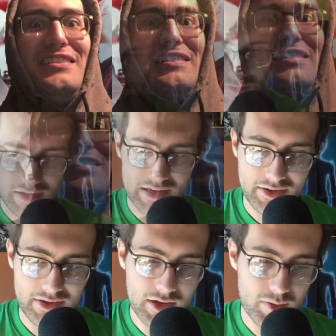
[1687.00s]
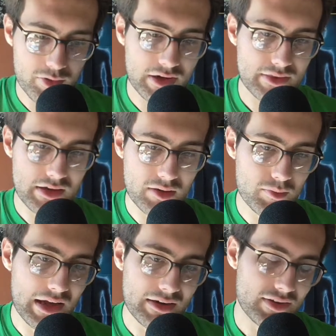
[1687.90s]
search for a land out your library,
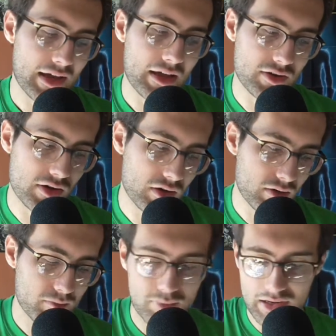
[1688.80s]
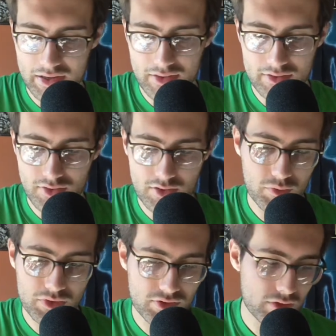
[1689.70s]
then you add it to your hand and you can play it that
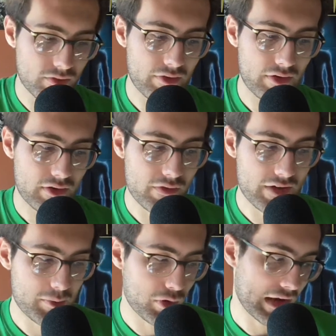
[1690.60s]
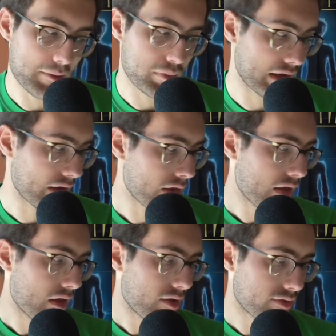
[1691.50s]
turn if you want to, if you have an available land play.
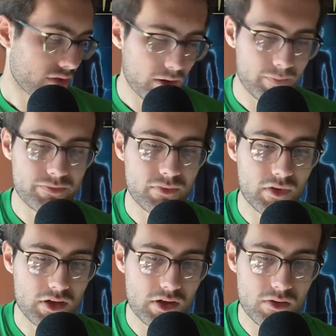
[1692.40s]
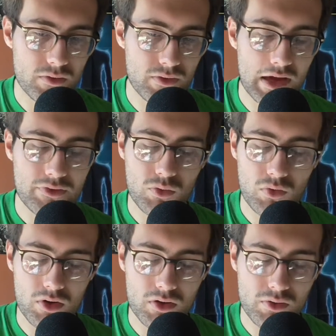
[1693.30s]
So you've
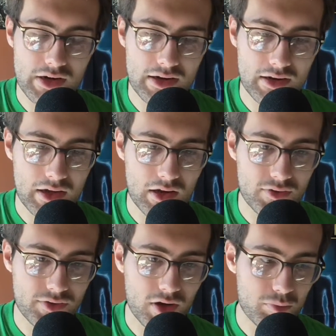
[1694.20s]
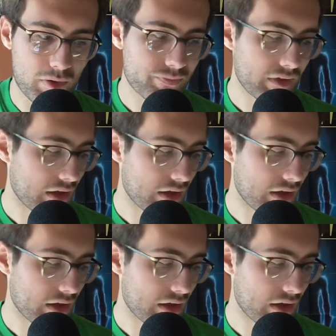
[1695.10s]
left green and the colourless open.